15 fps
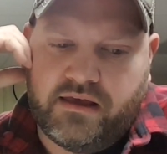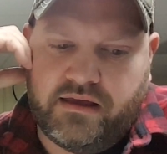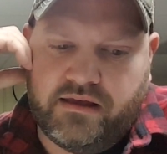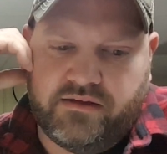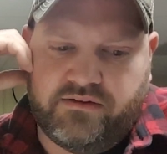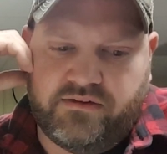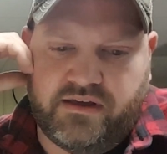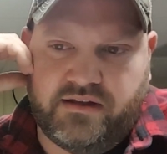
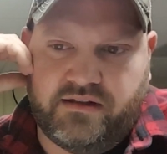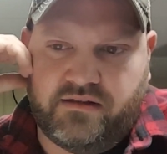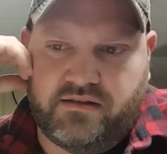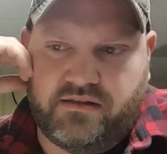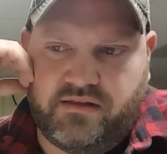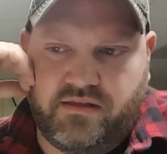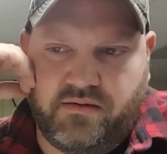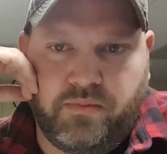Is it
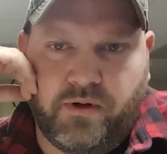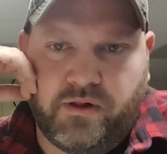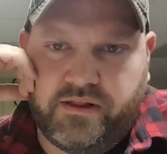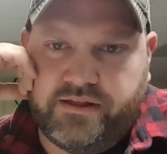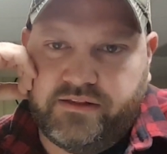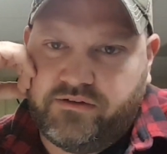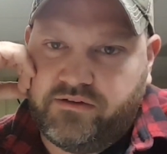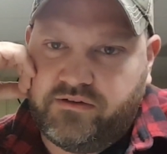the
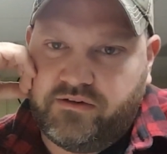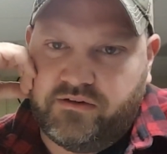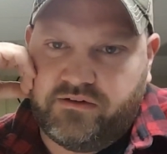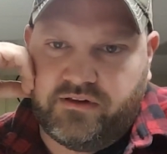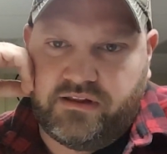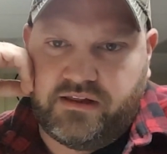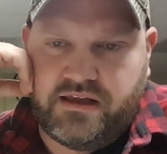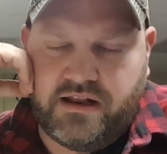bullets? Is
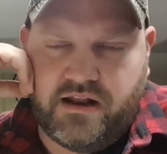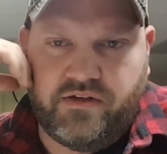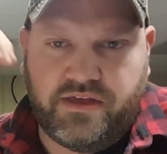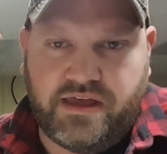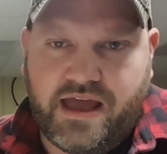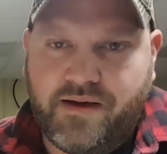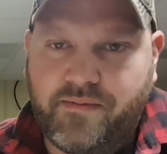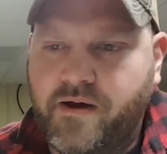it the
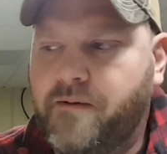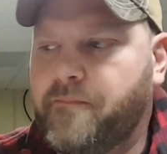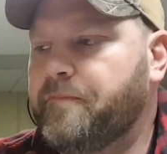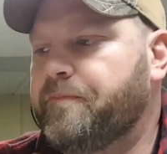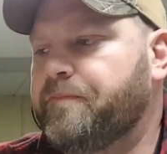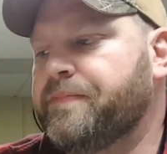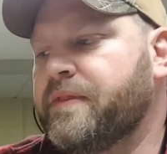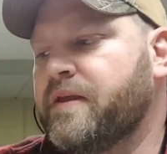ammo?
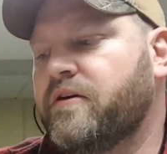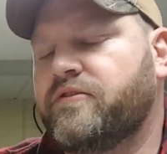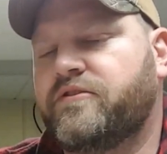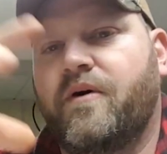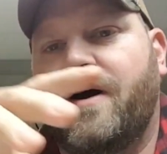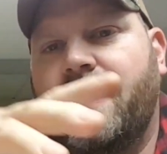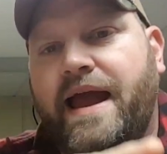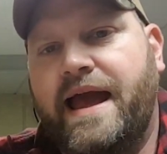
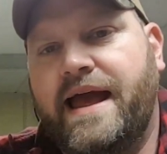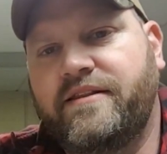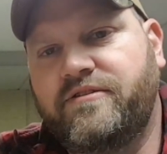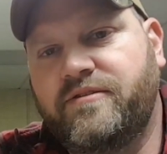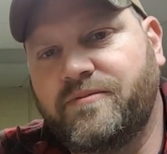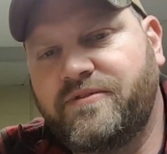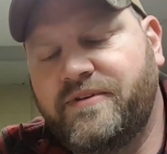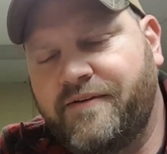So I had
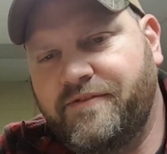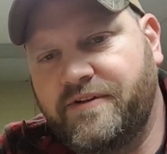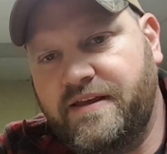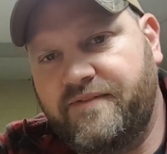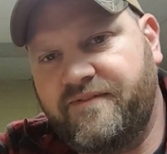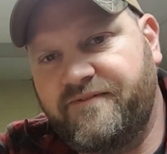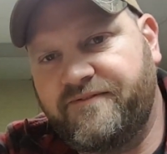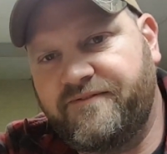some
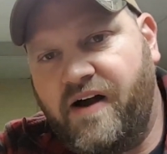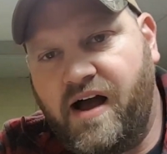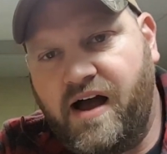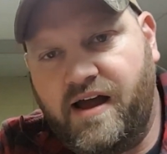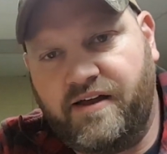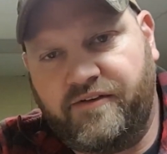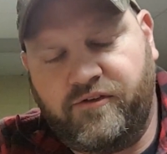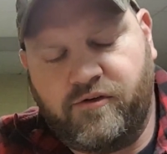
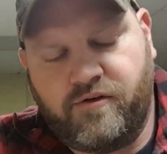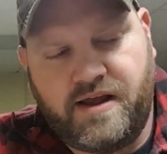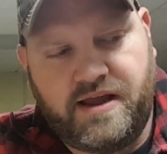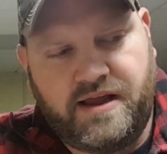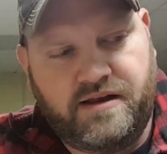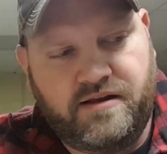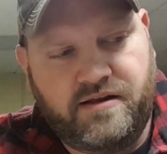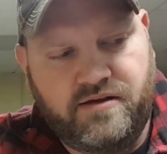75
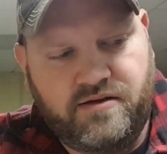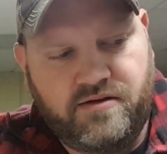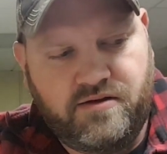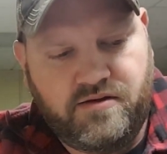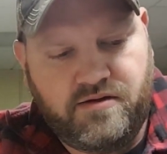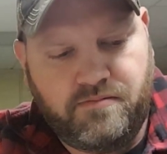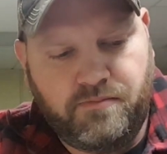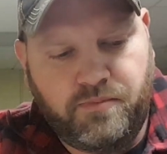grain
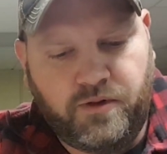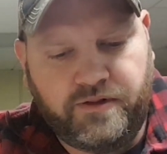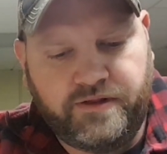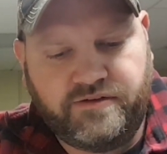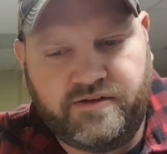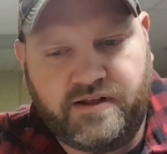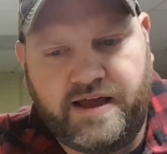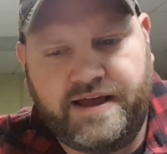
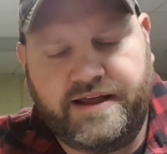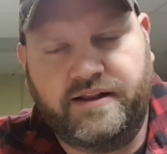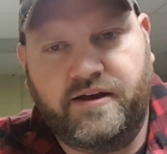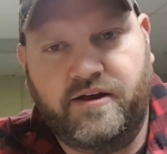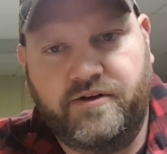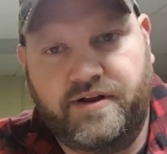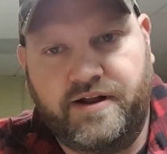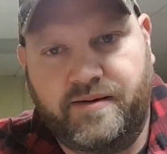bullets that I had
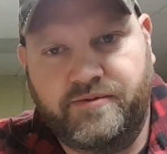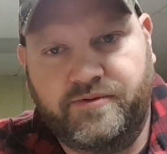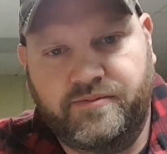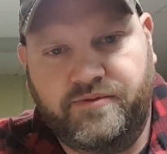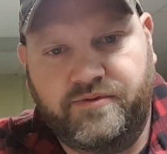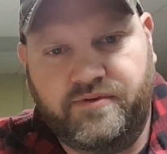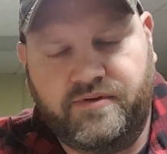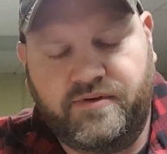loaded up
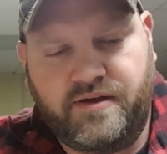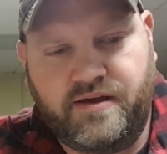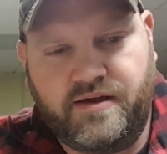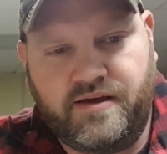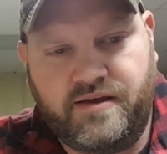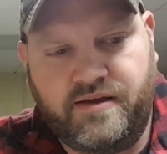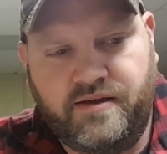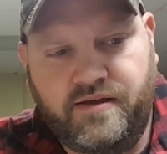some
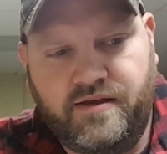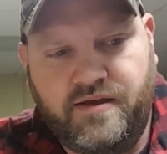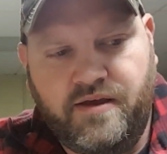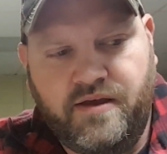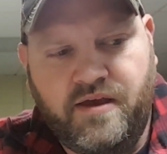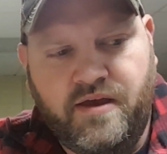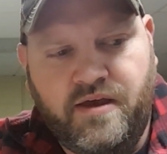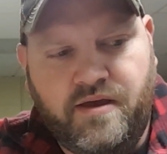
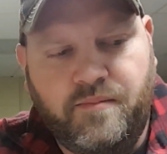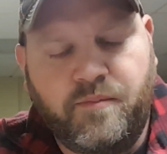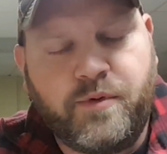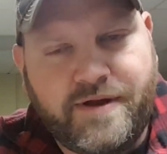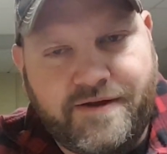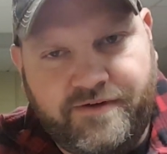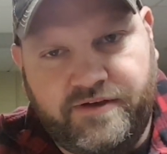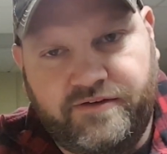
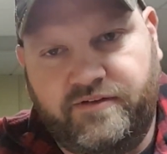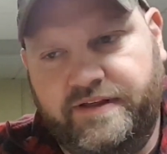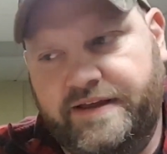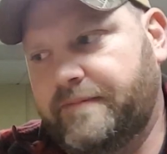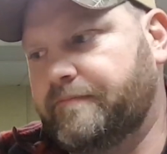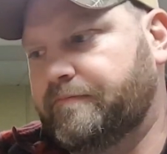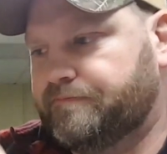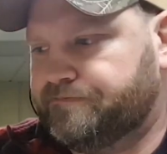
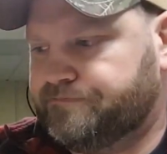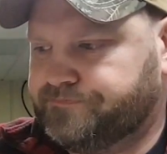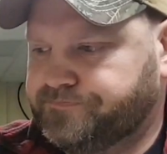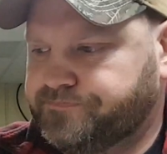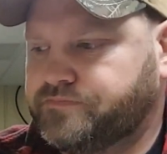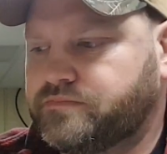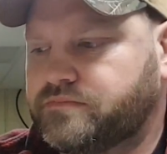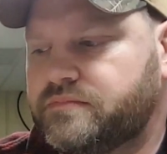previously,
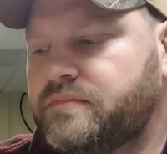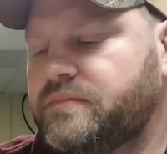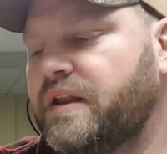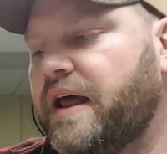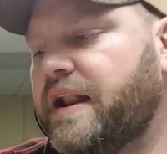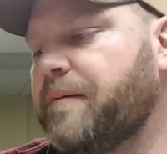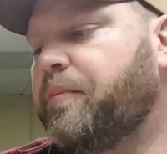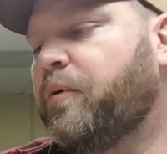
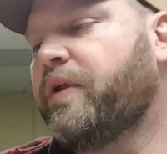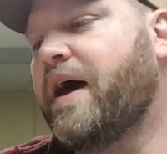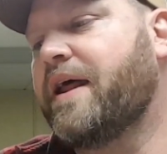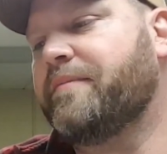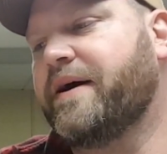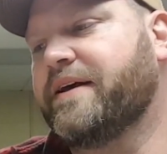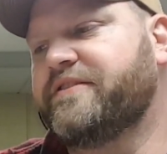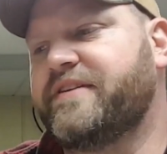and I pulled out
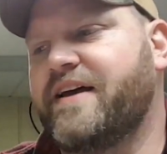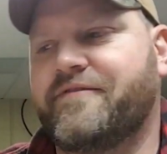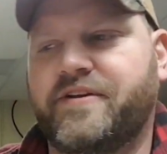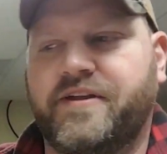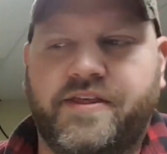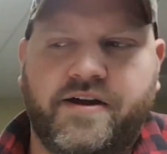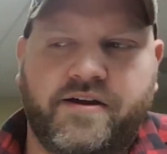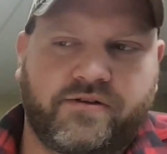about 7
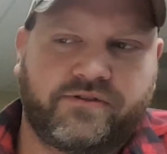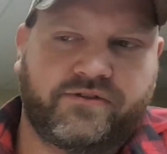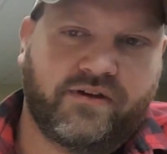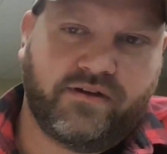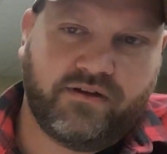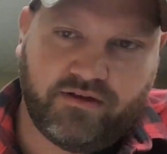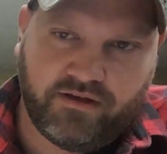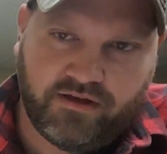of those
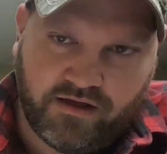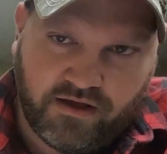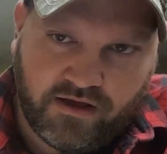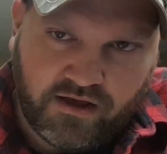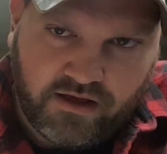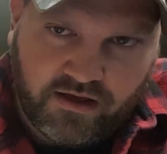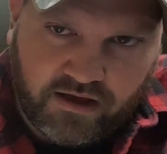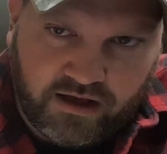
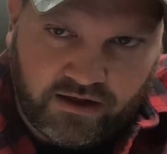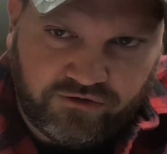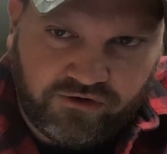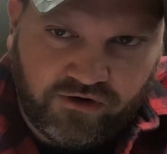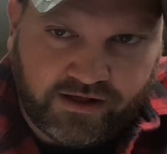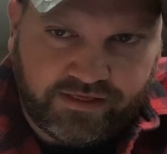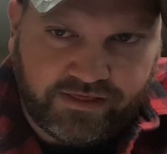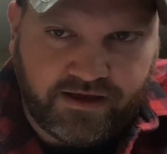and
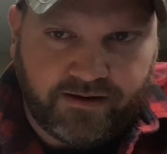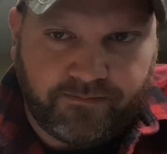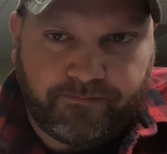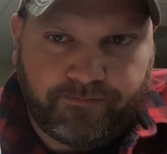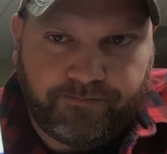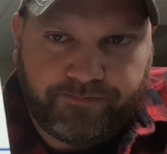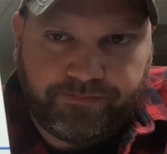shot them.